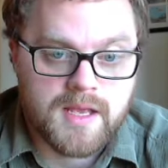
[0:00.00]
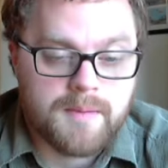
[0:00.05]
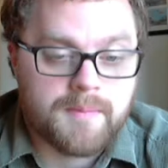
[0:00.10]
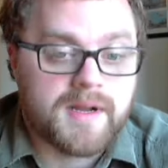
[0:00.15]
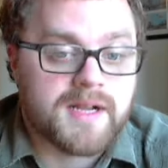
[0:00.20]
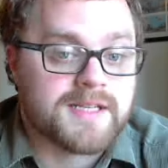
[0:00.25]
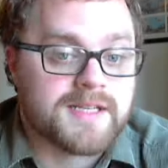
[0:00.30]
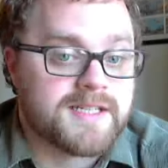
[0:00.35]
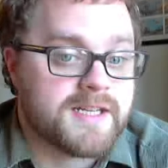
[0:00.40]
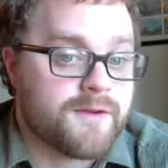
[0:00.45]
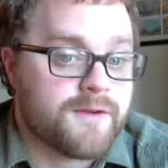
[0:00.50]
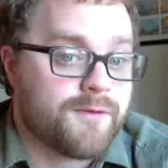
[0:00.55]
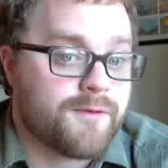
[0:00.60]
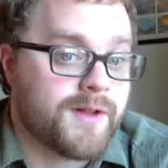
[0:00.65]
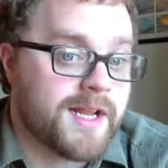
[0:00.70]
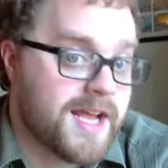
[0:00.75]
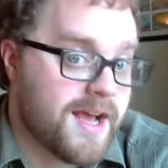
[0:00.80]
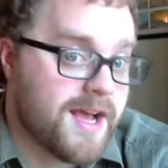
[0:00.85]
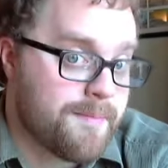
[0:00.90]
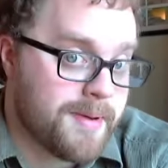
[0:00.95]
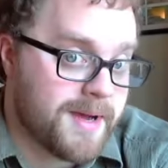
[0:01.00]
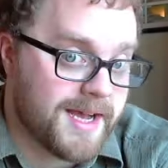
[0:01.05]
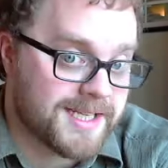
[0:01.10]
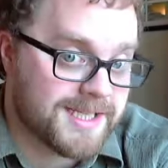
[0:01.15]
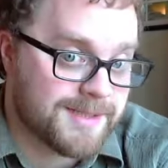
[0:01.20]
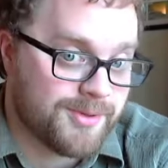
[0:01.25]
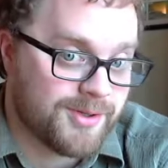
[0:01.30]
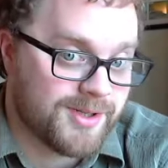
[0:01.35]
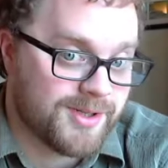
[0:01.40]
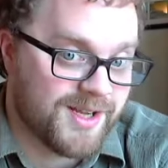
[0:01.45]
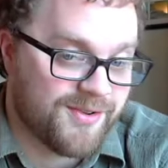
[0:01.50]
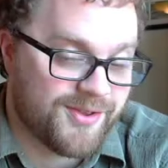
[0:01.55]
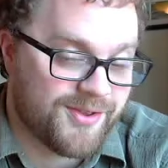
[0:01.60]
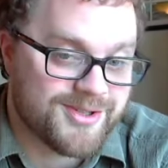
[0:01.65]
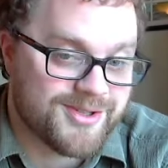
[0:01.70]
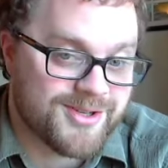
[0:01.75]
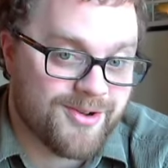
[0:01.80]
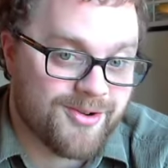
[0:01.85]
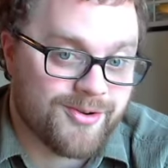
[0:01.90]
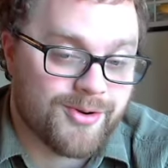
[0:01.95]
But it's definitely not possible if
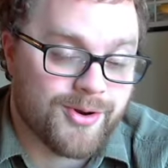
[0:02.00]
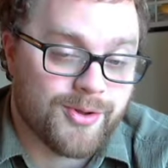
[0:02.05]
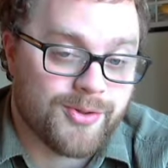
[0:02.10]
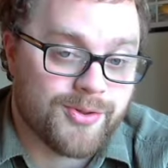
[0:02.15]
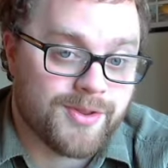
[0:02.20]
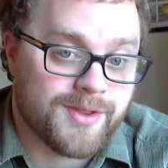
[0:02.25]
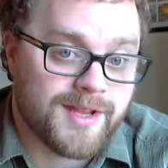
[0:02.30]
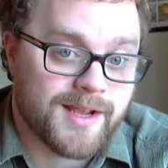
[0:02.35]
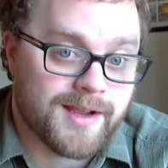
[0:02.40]
there's no growth in the